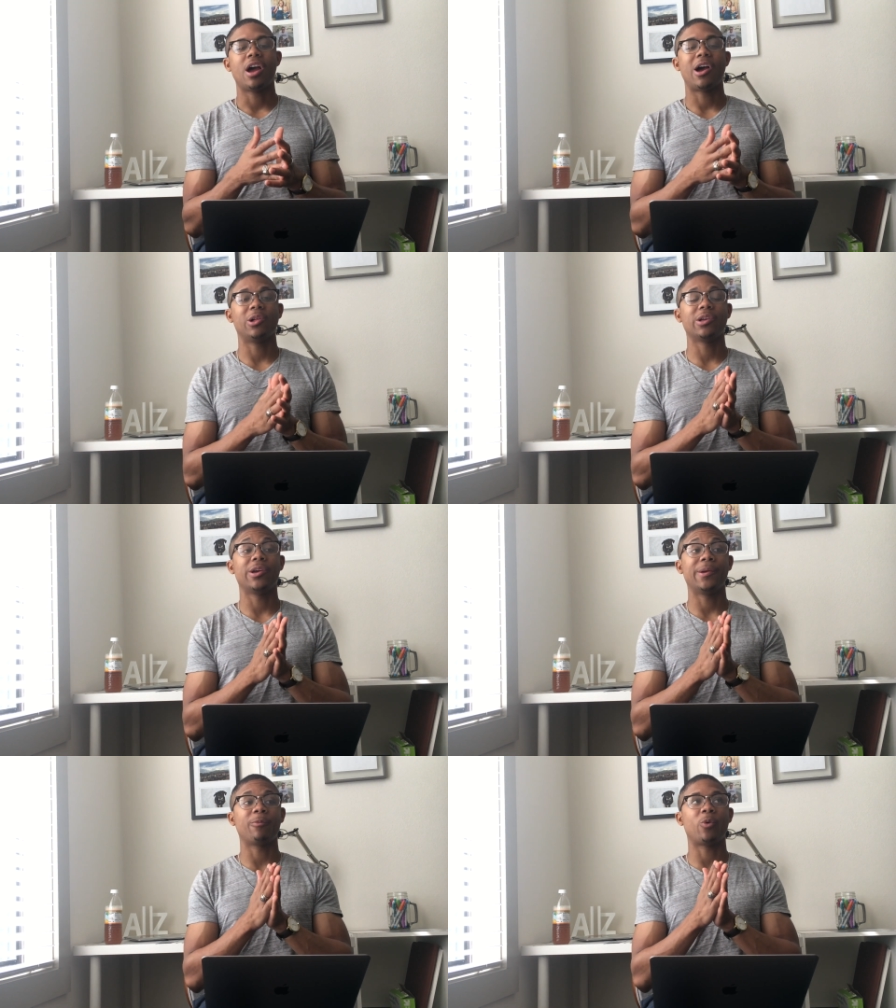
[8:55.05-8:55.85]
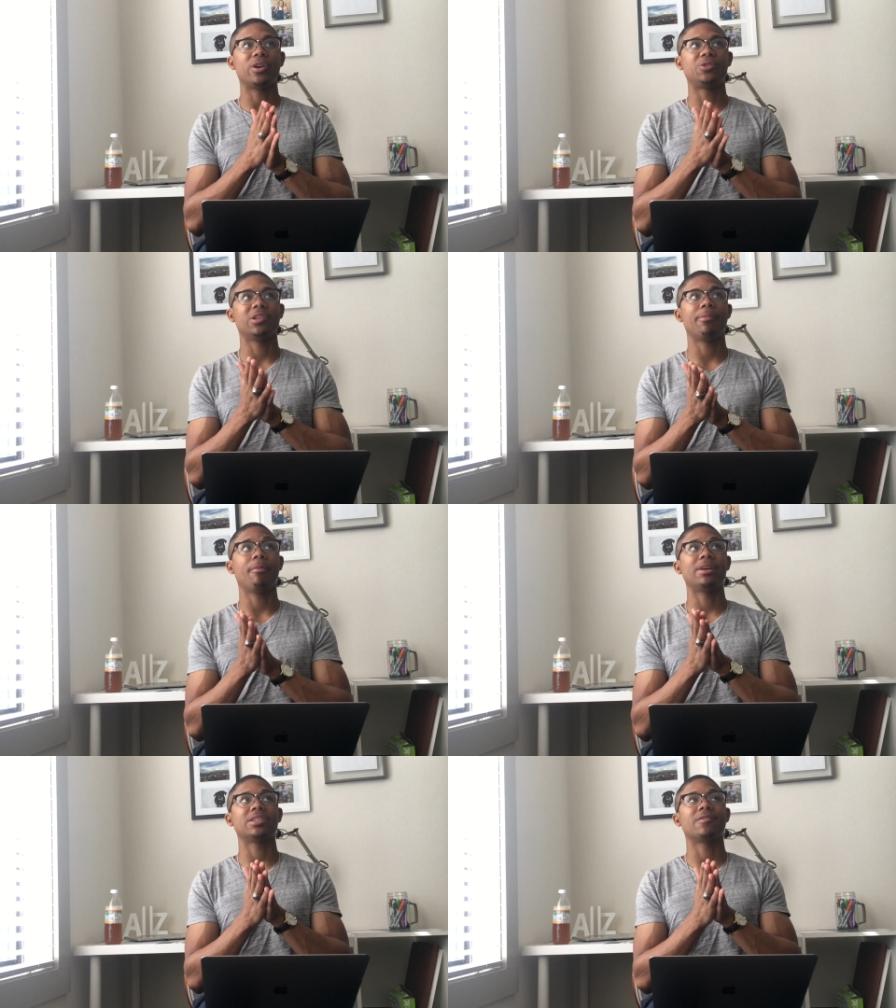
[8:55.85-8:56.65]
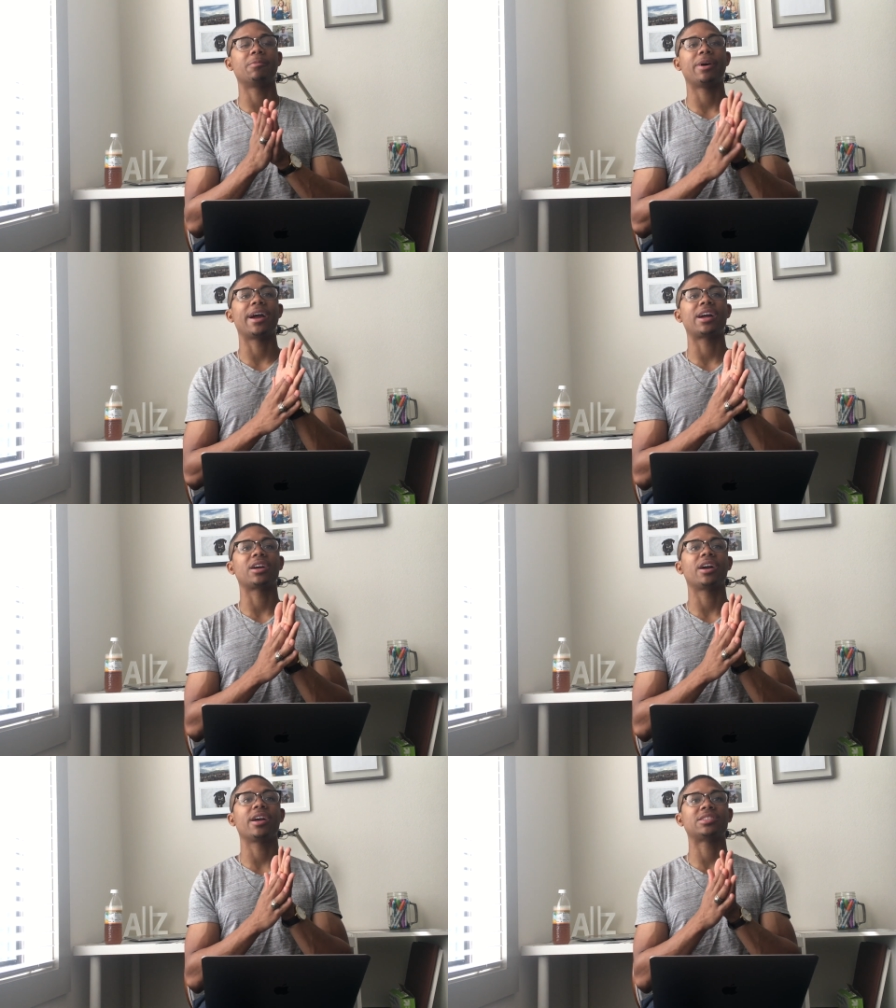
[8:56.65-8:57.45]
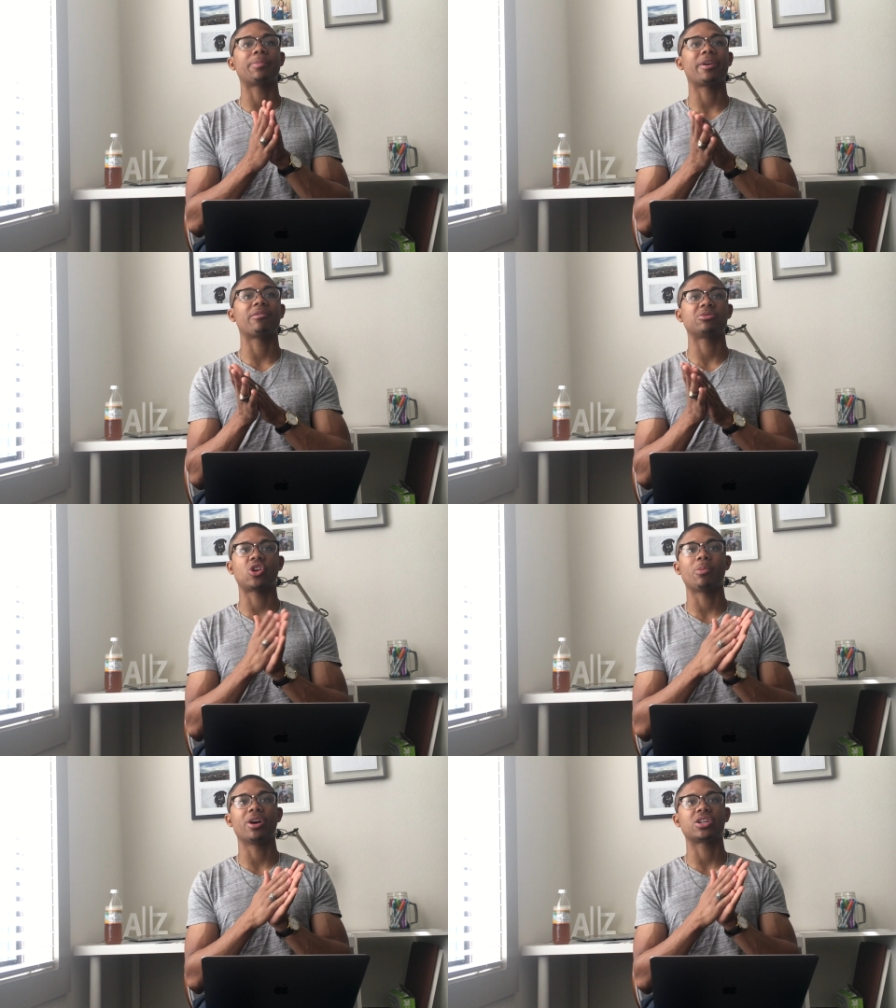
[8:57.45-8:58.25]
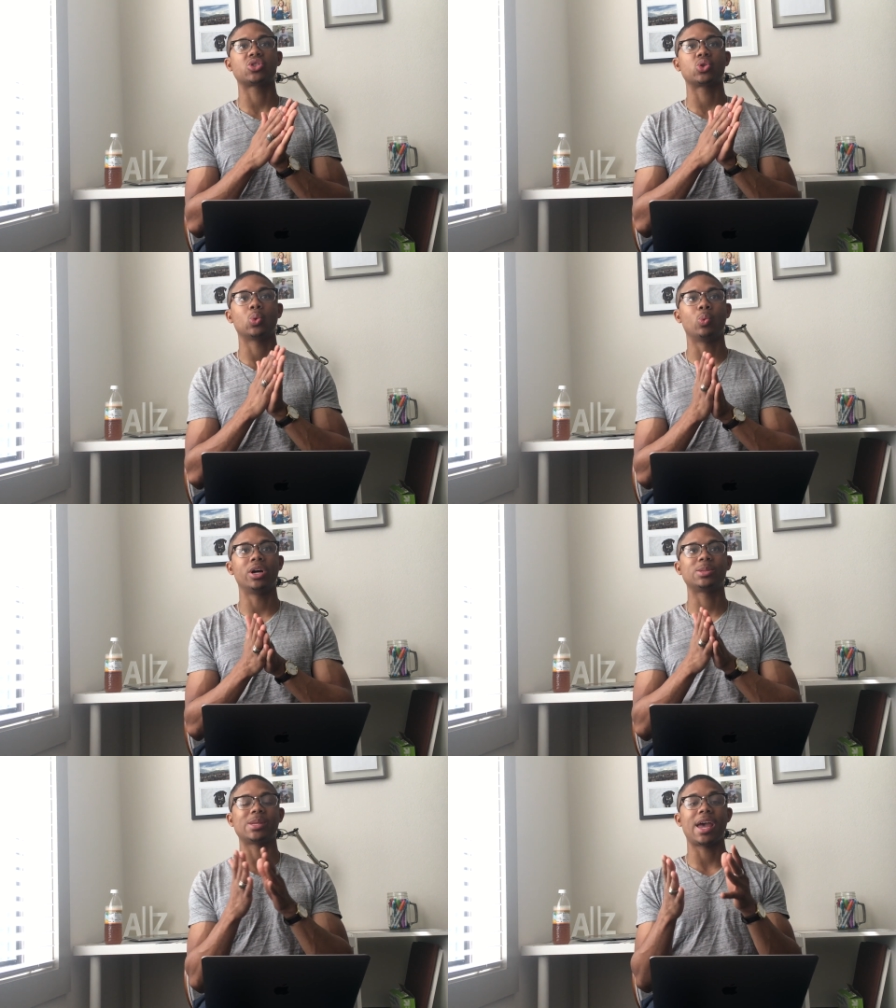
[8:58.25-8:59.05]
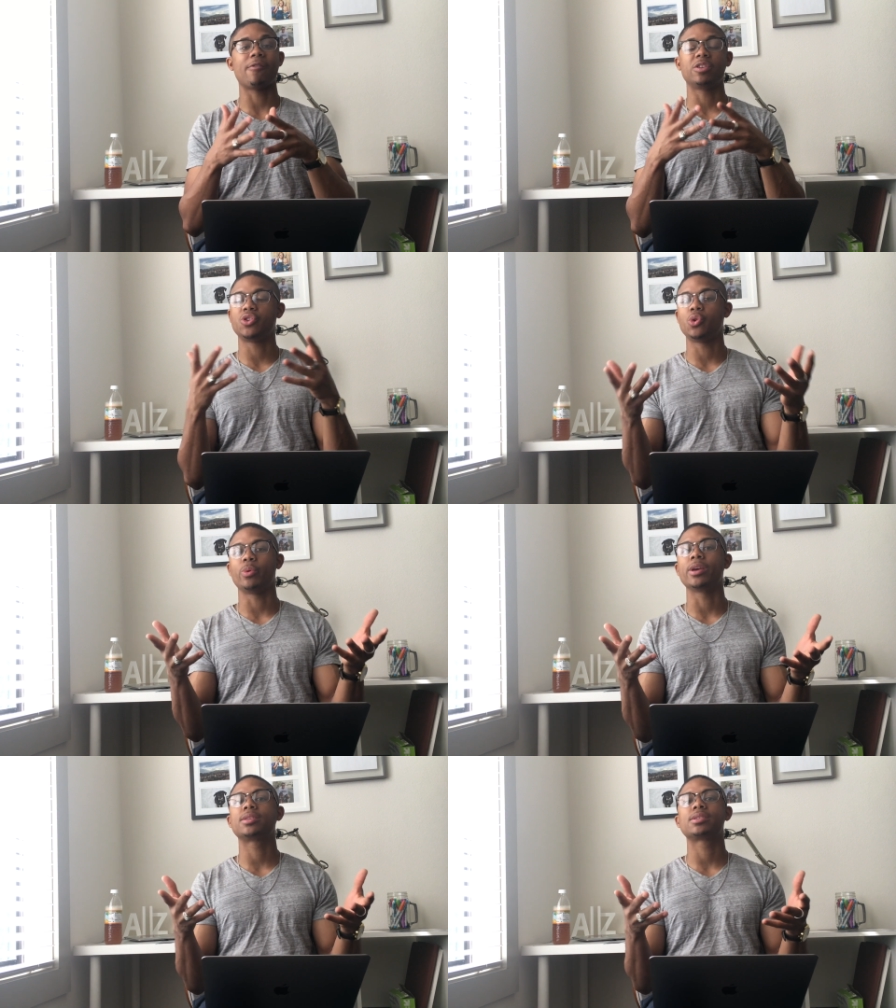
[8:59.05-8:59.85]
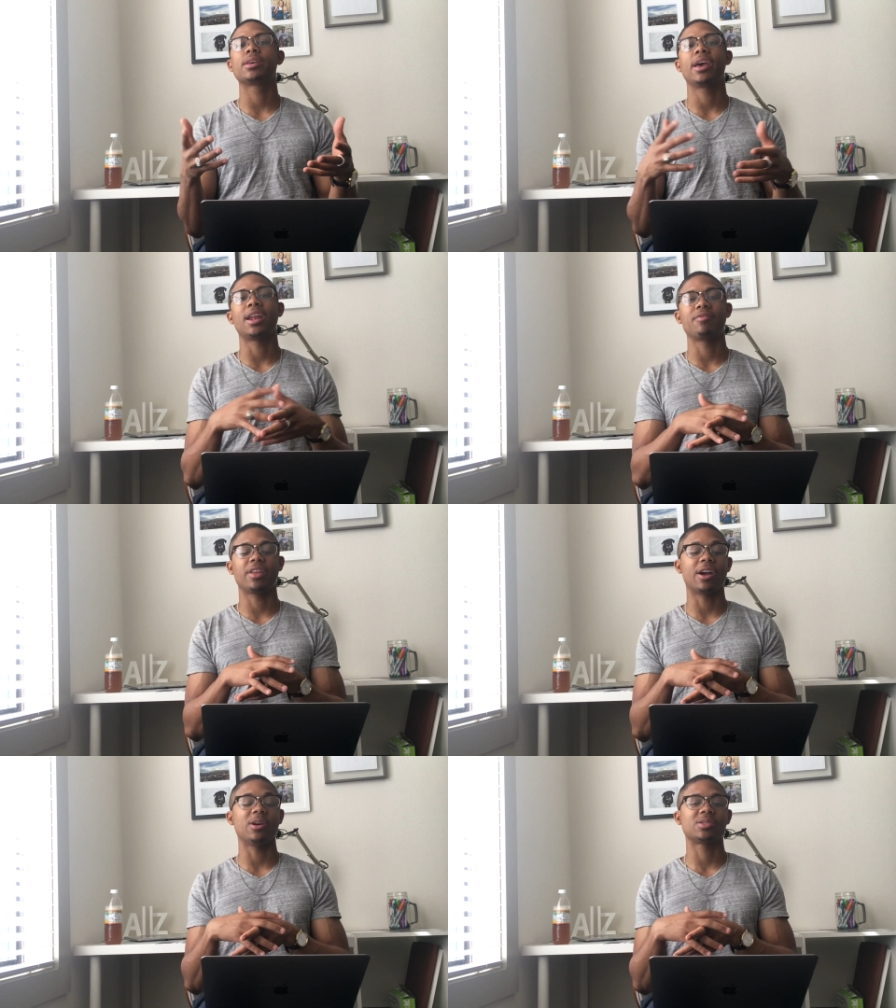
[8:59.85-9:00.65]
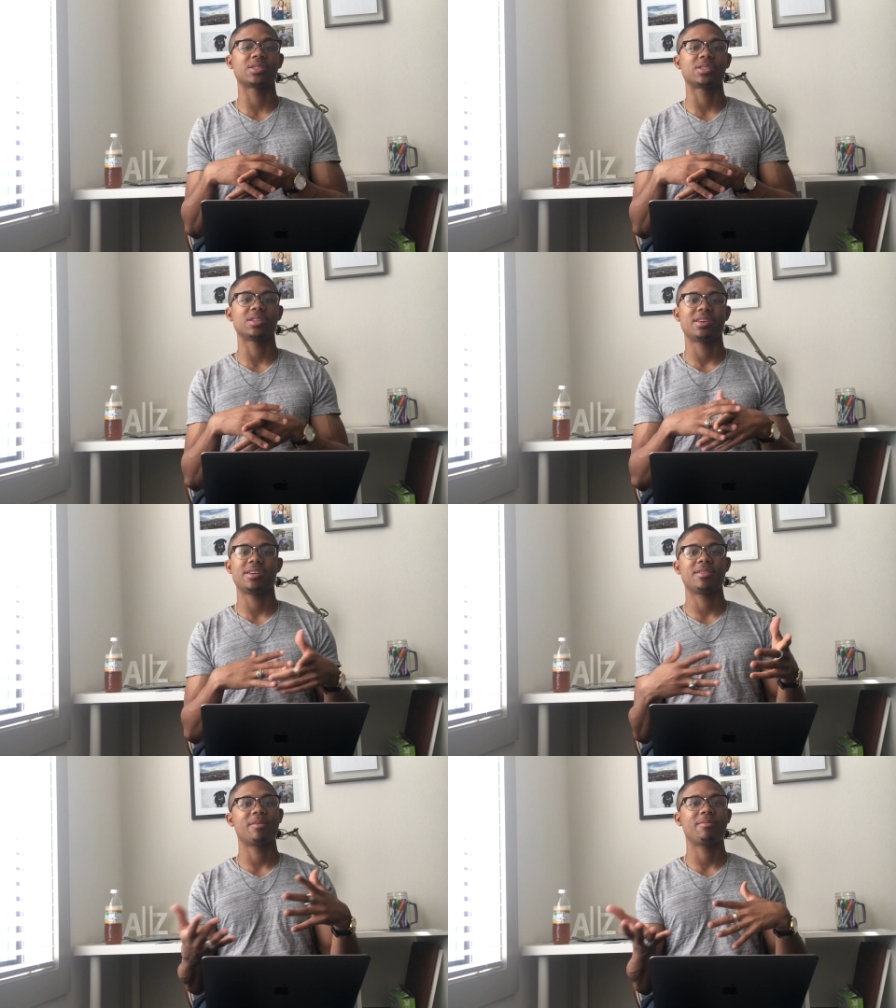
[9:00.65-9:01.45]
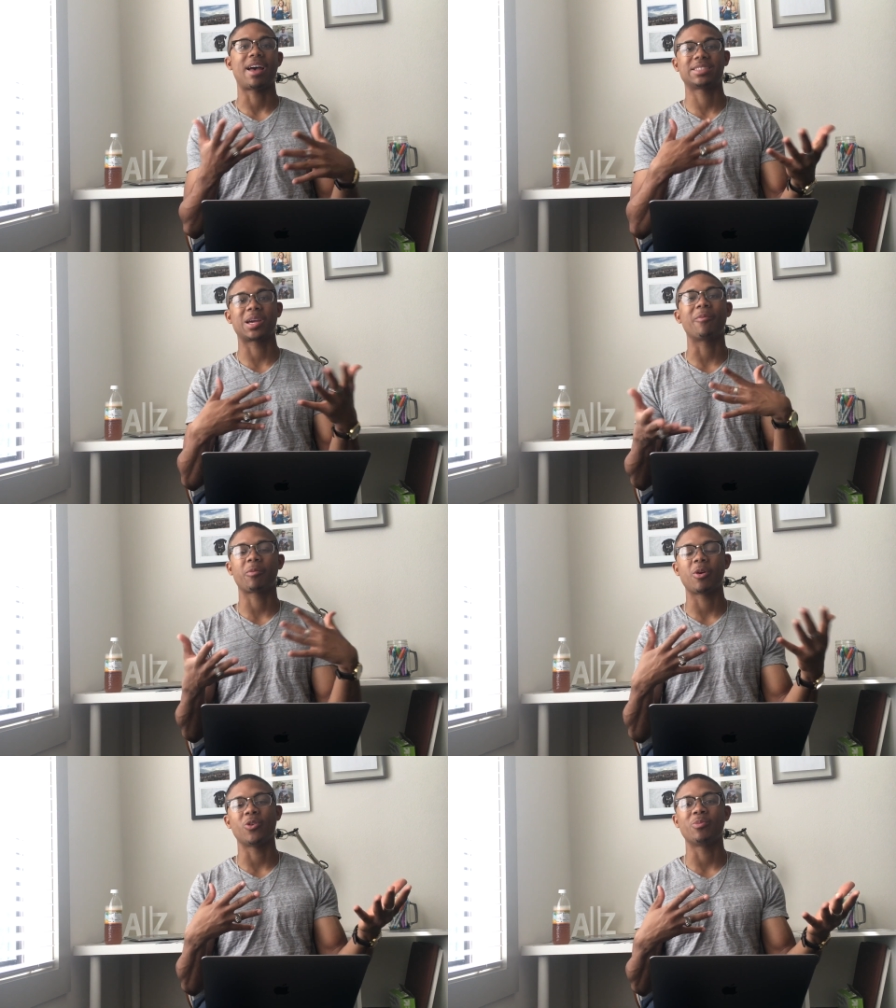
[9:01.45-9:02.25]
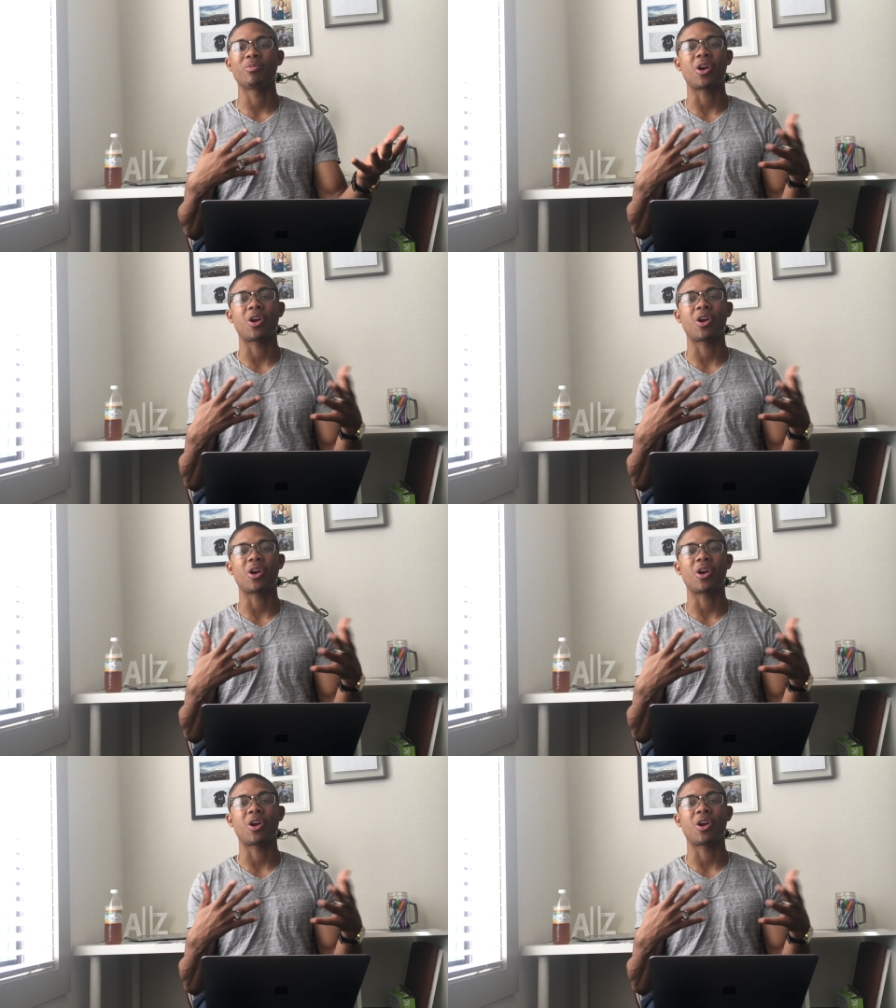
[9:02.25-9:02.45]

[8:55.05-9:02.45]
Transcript: I'm going to limit myself to buying something from Starbucks once every 2 weeks, and everything else has to come from home.